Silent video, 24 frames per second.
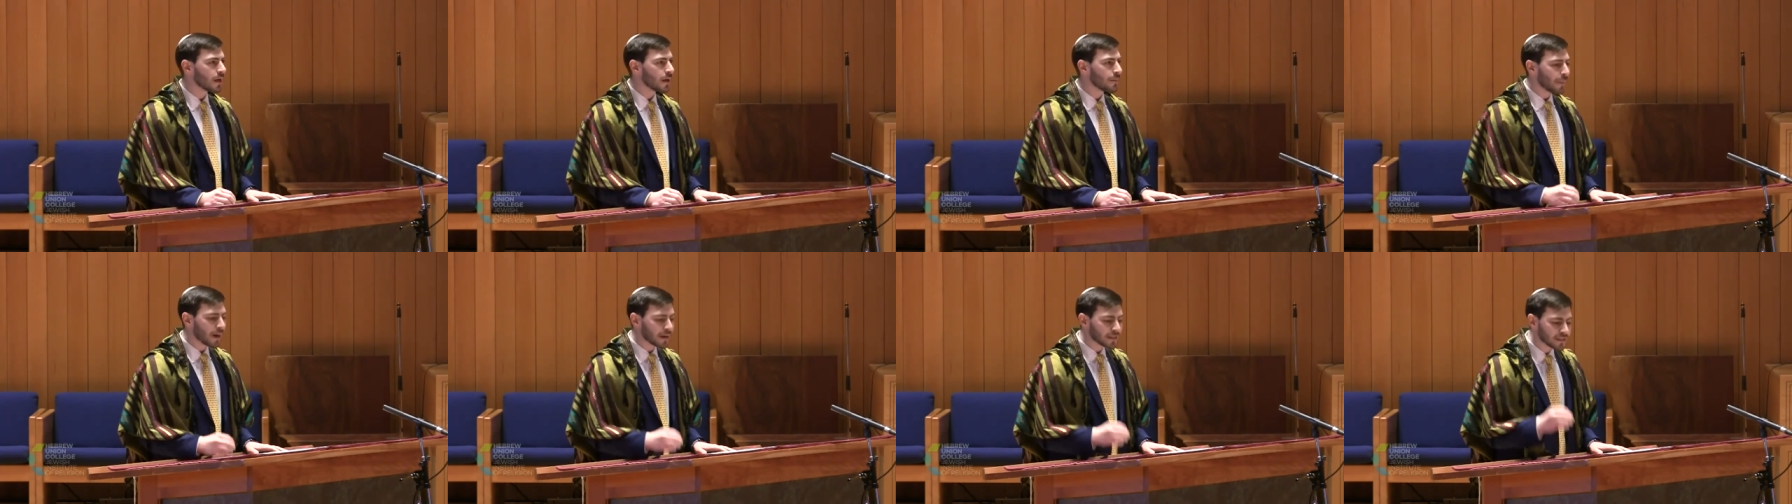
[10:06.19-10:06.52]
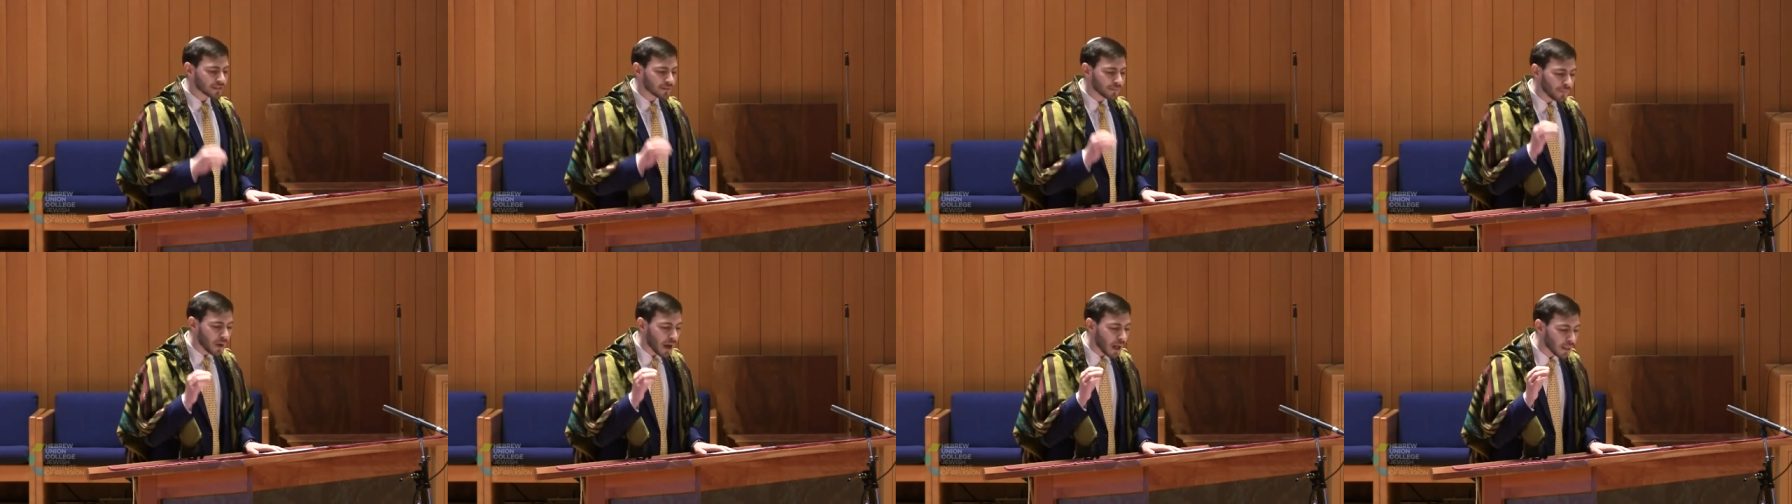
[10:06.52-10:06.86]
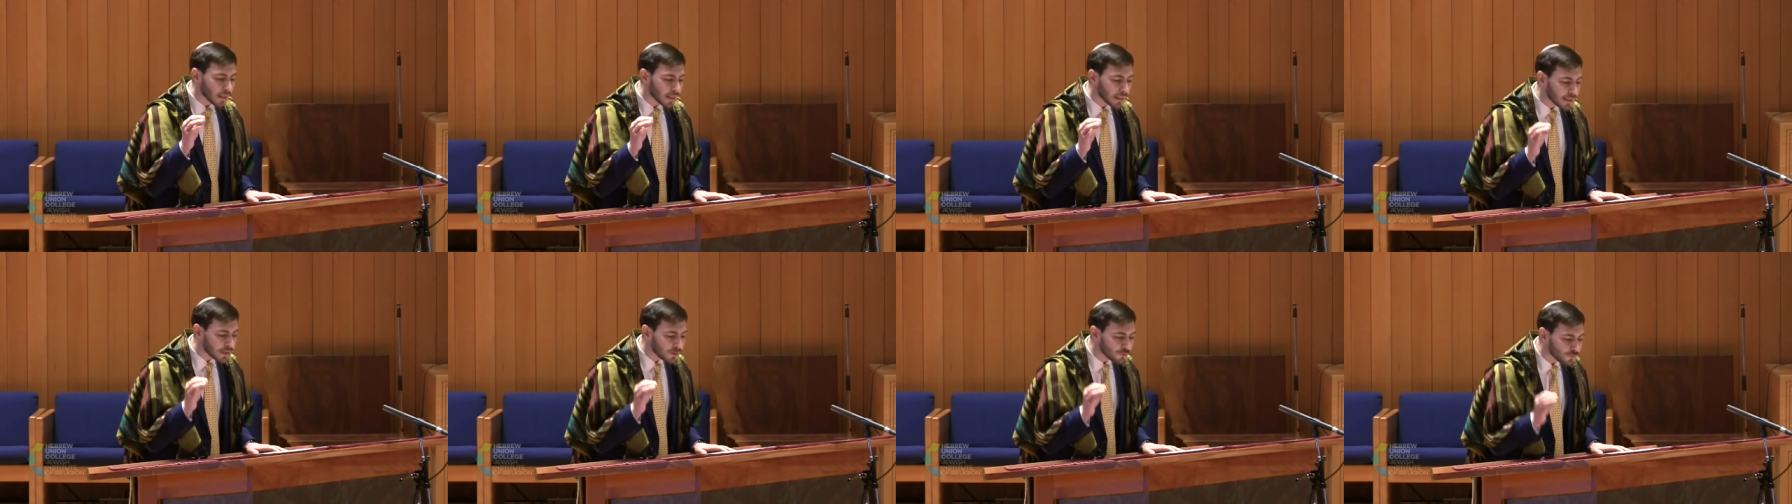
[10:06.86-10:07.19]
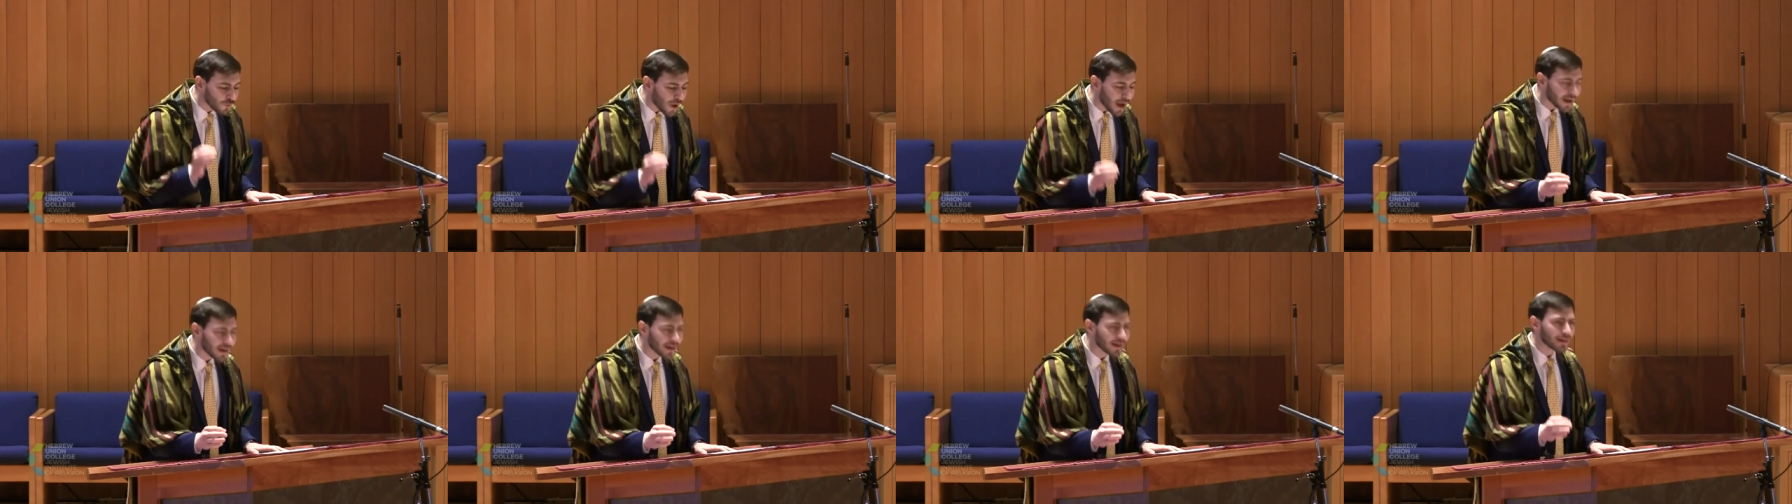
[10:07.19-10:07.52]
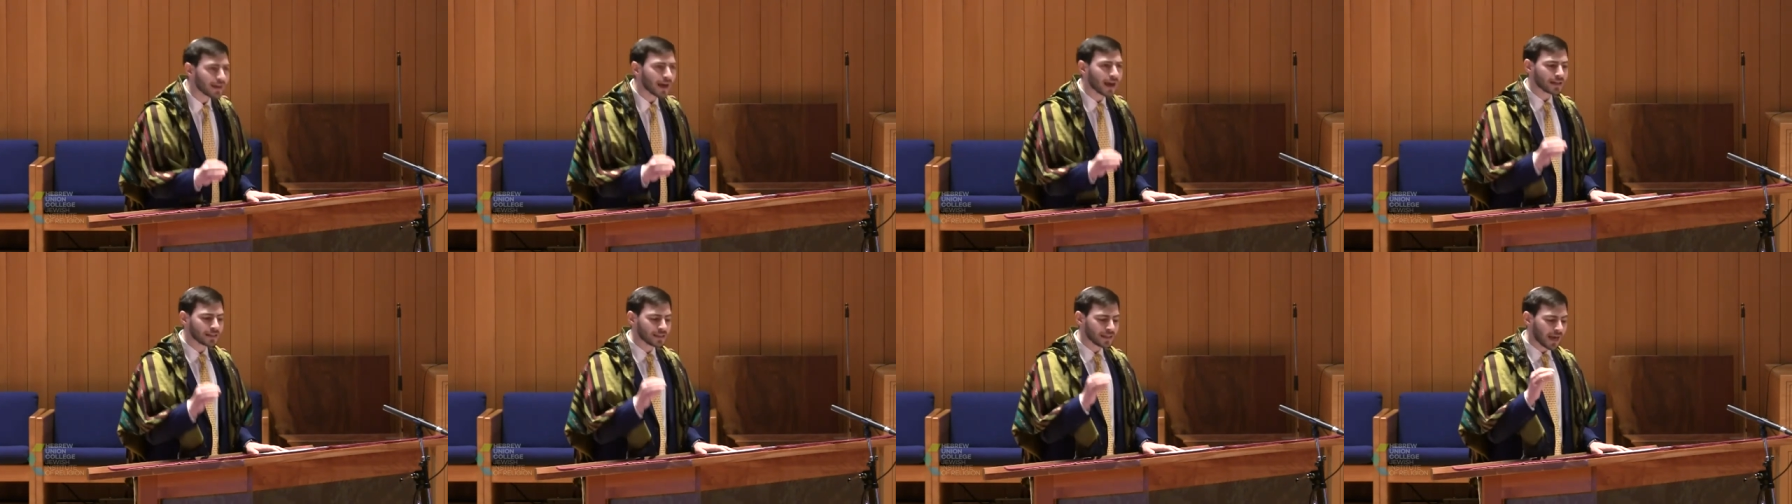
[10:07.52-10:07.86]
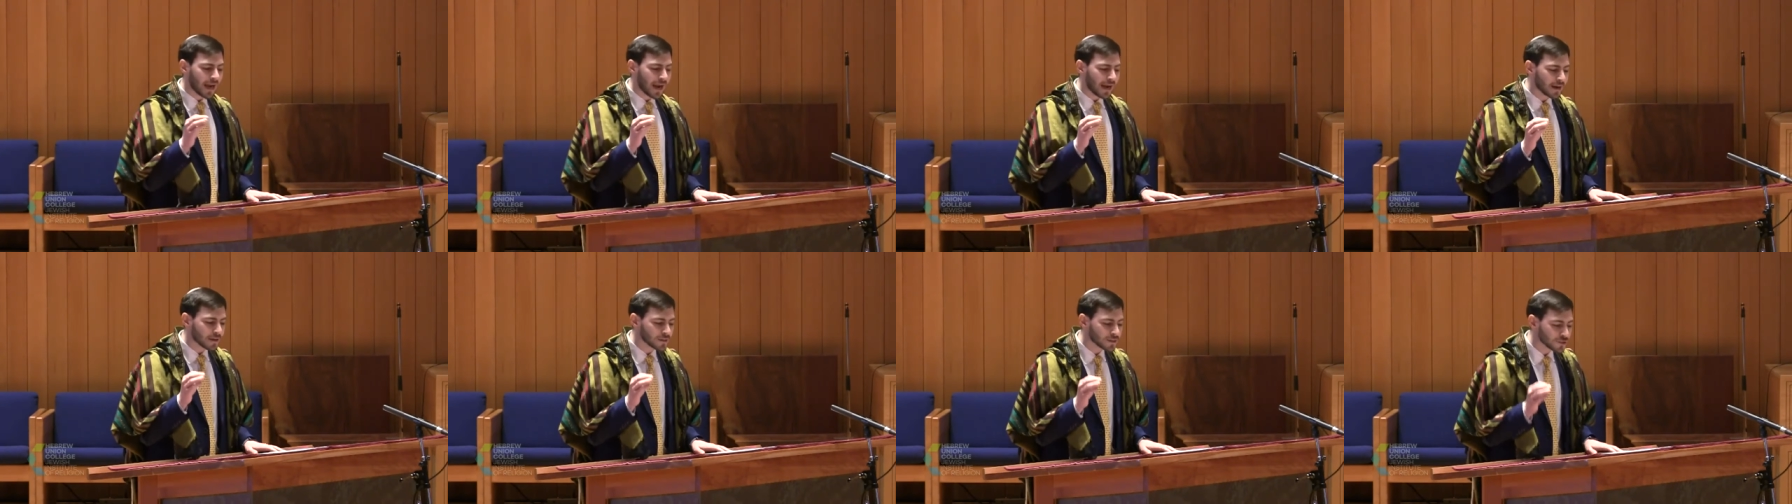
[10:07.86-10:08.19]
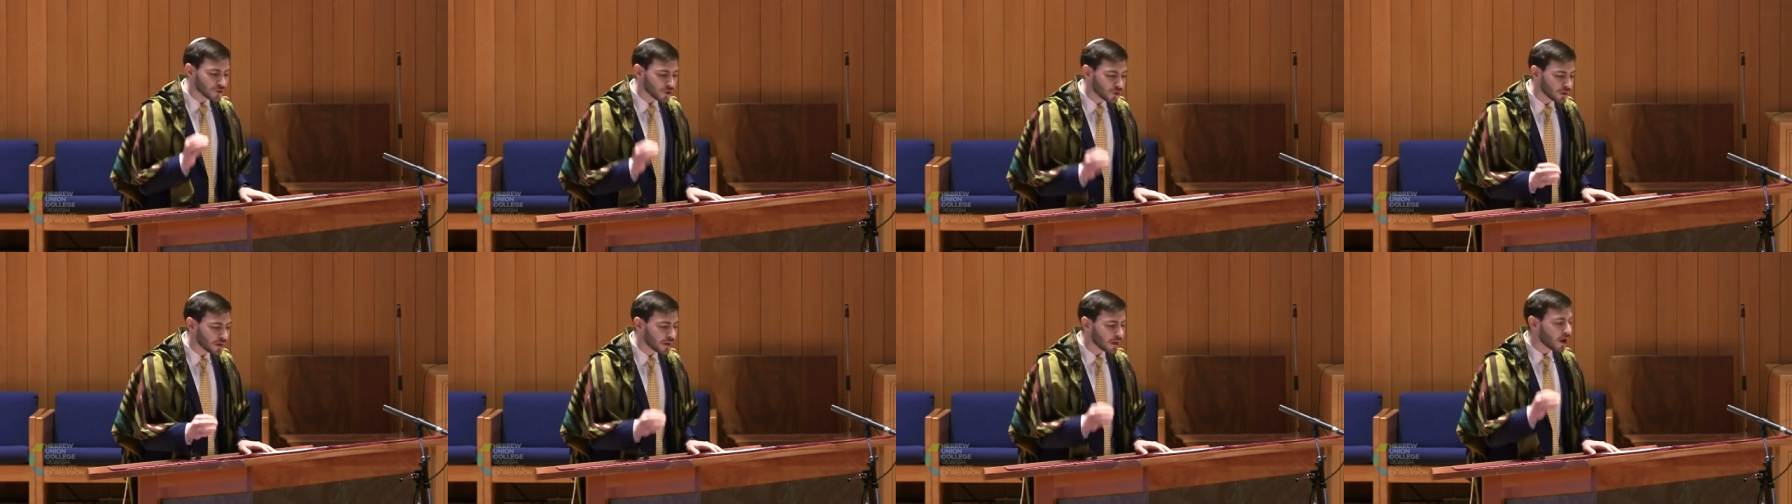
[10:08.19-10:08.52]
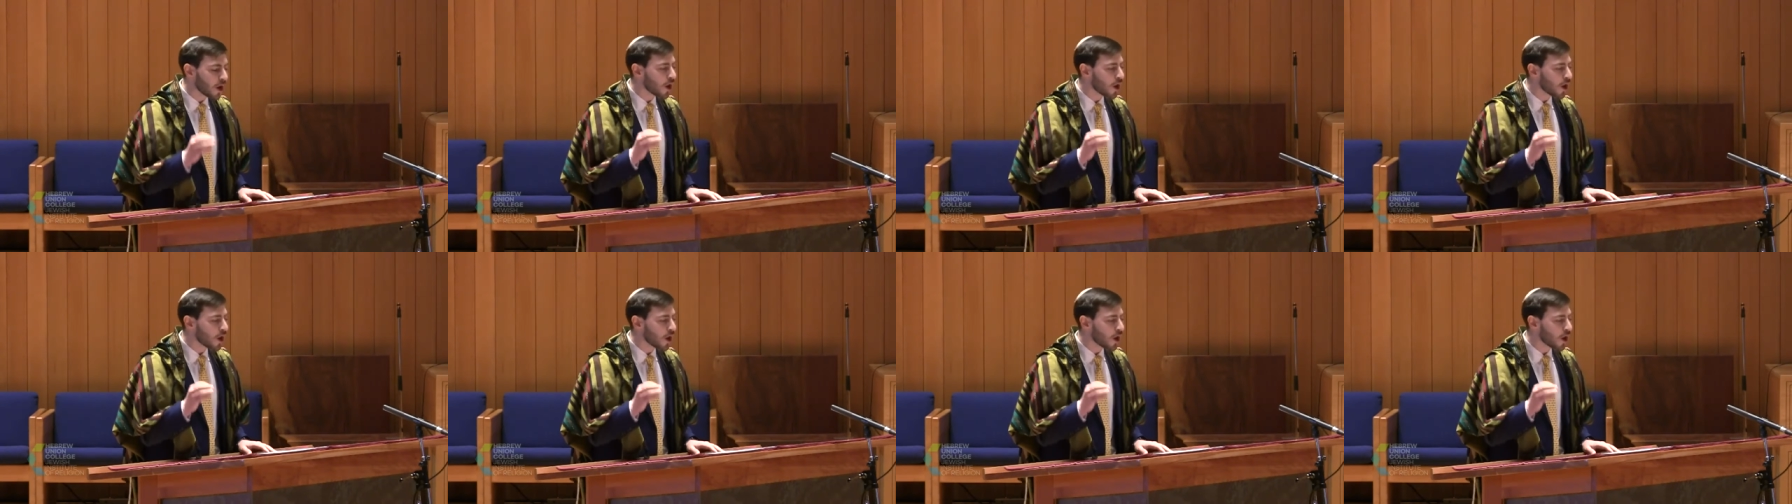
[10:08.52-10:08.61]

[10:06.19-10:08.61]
by symbolically recognizing and asserting